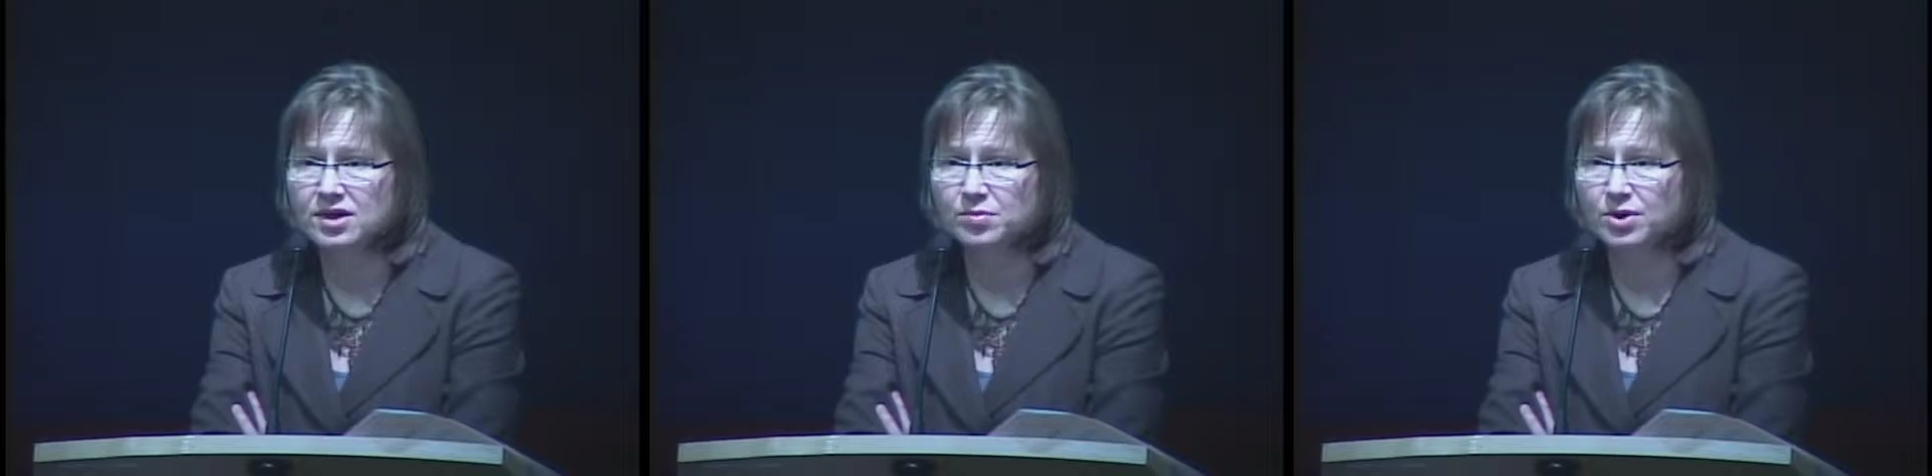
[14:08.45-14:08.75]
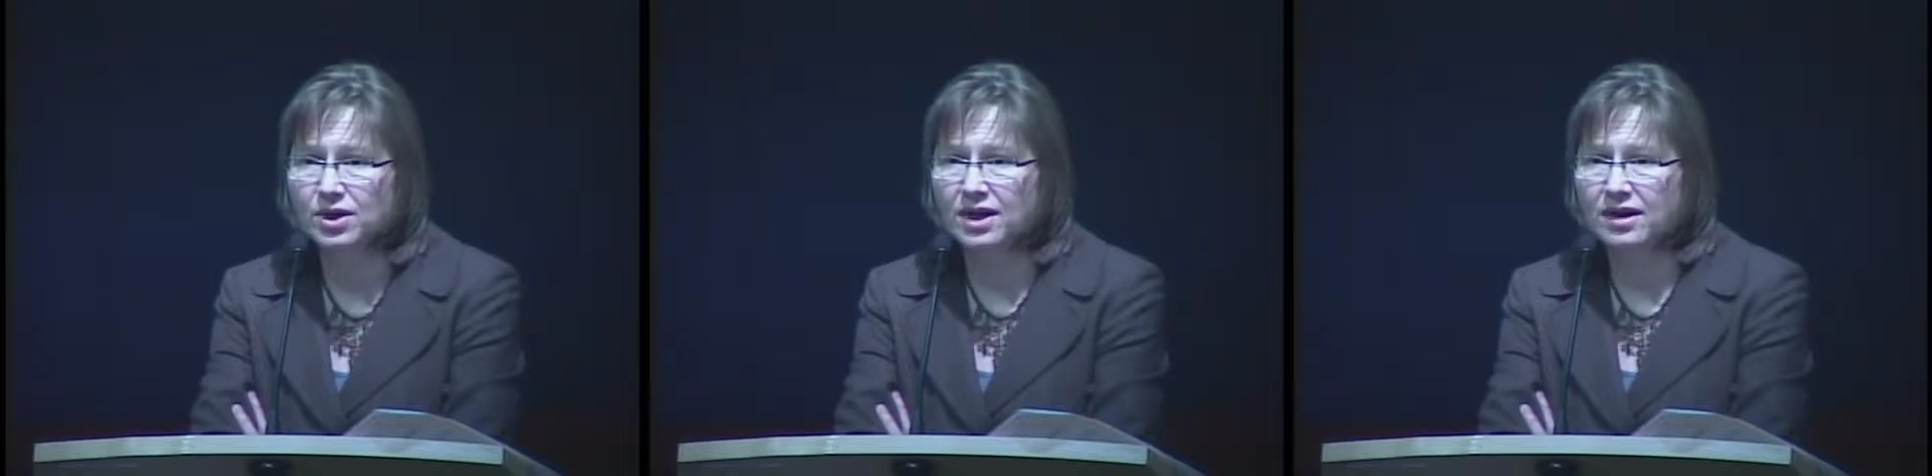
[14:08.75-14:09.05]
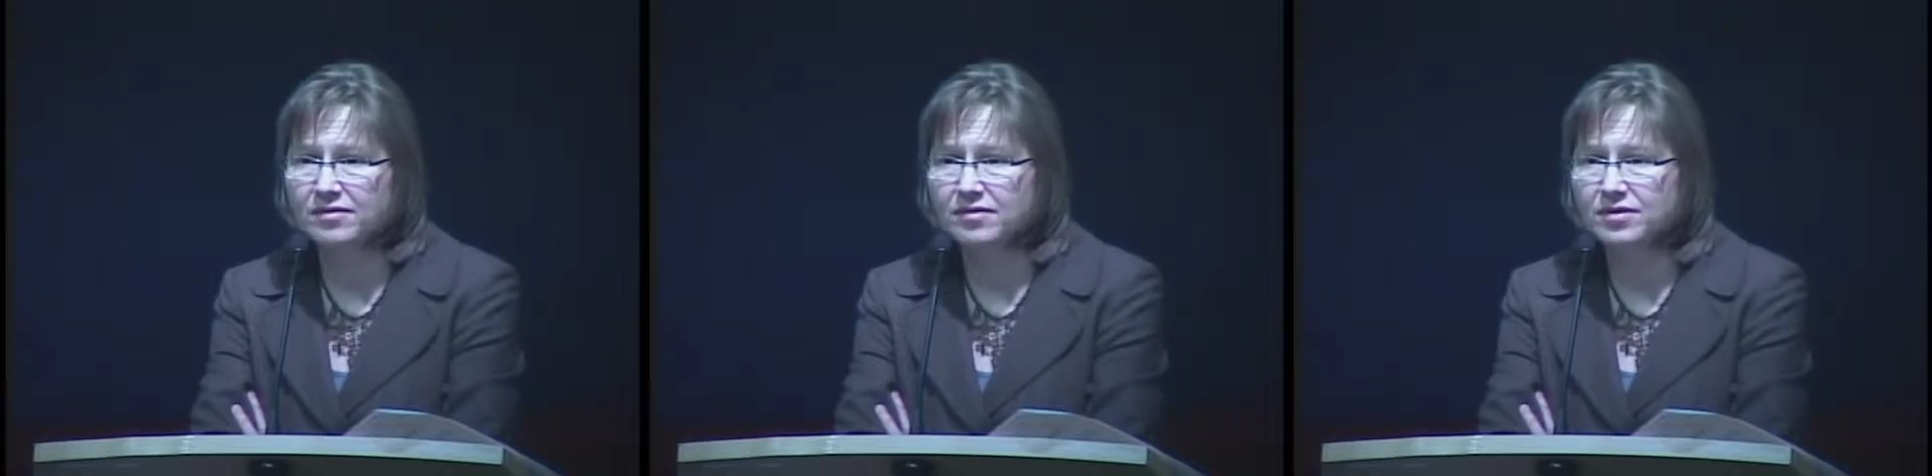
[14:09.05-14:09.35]
to put a lot
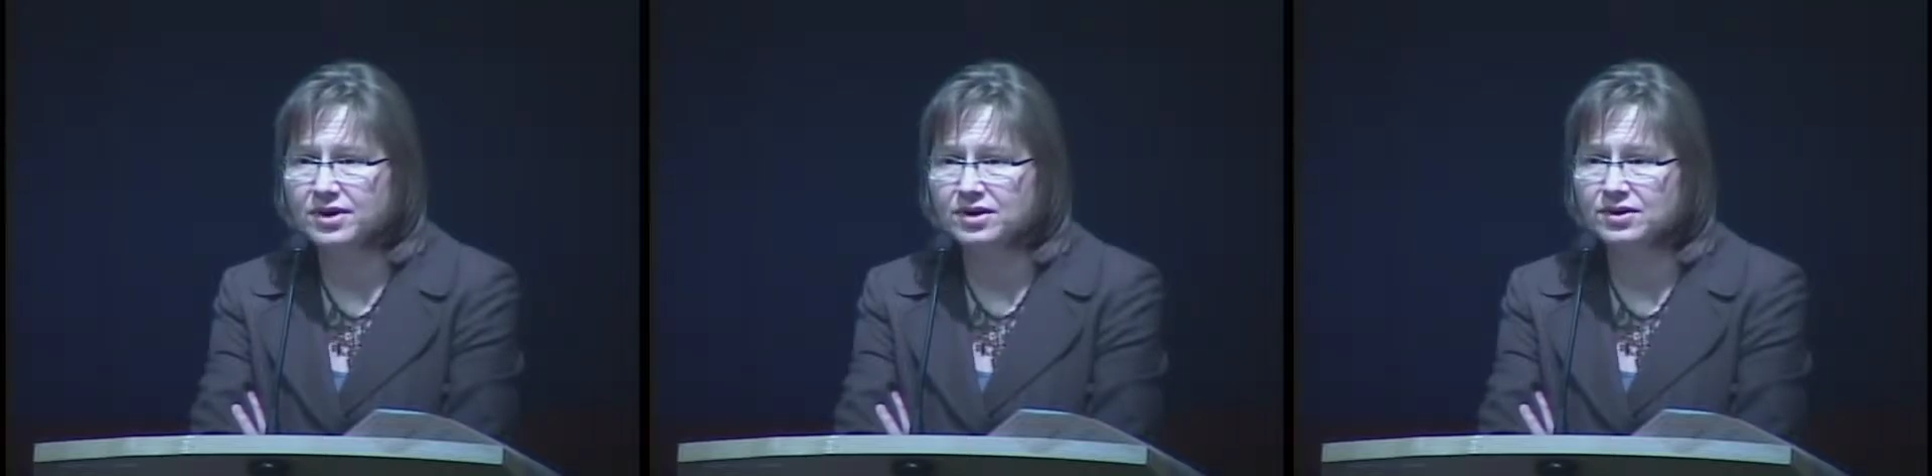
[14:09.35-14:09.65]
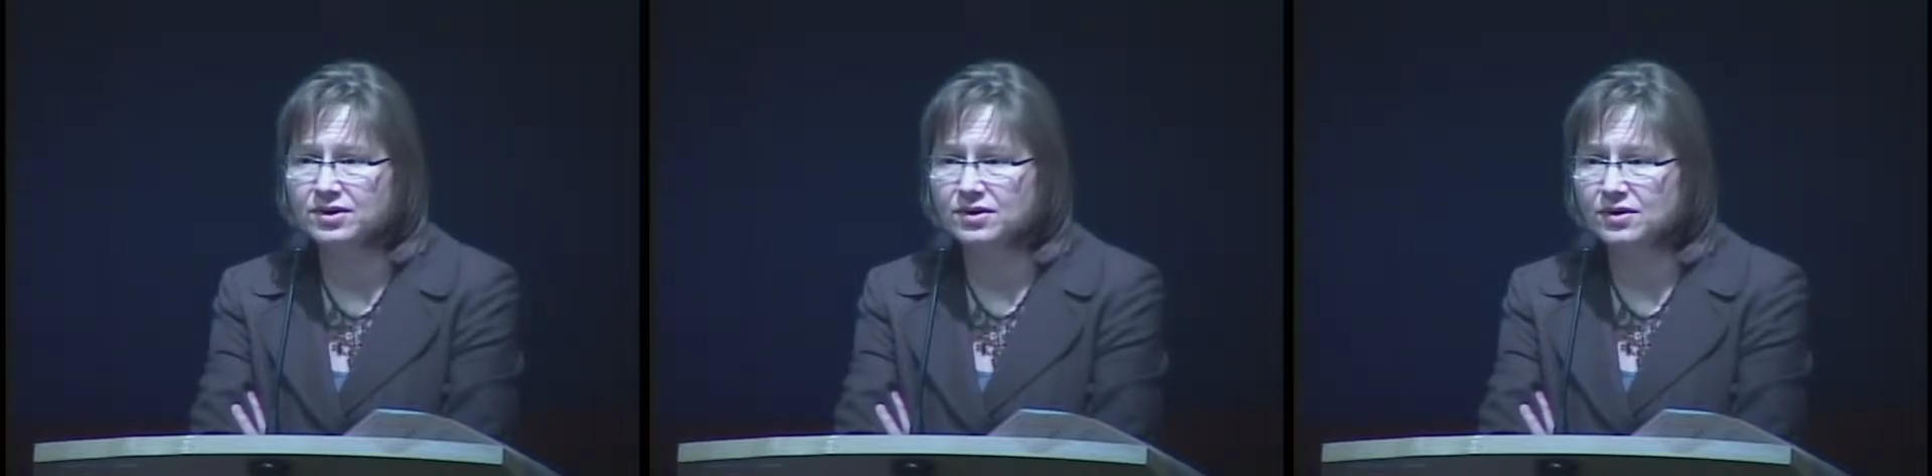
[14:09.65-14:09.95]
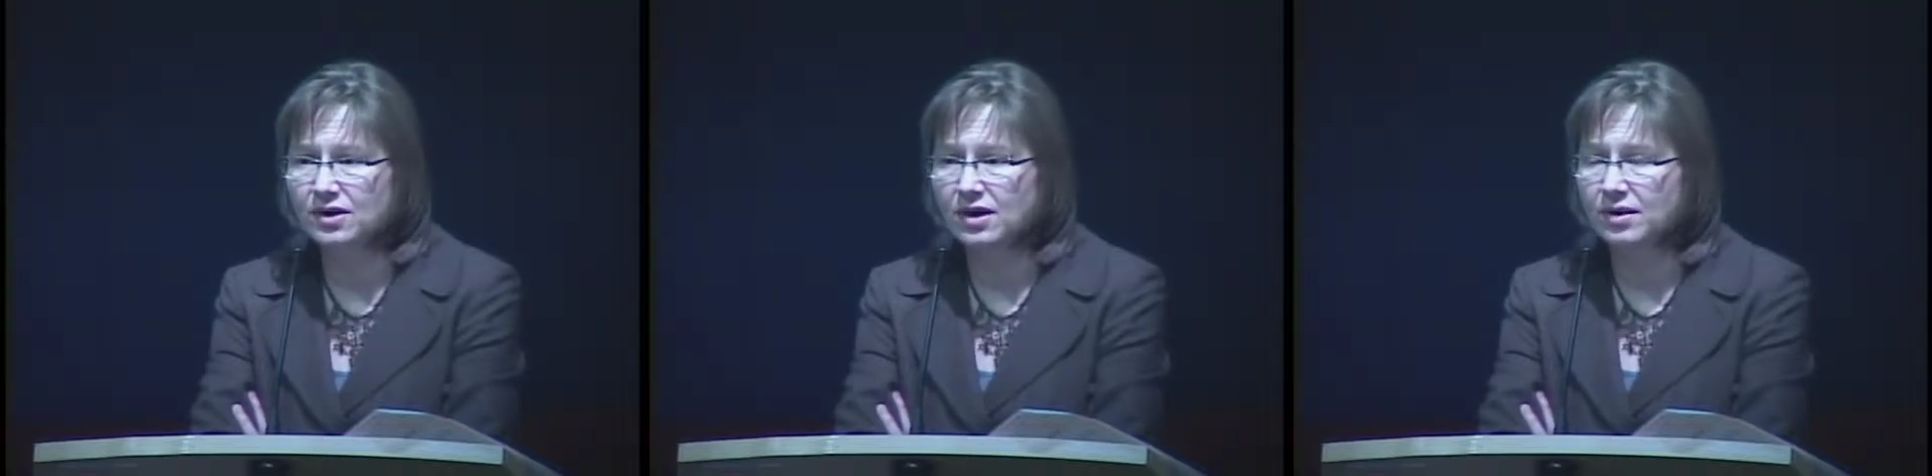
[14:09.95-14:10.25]
of effort into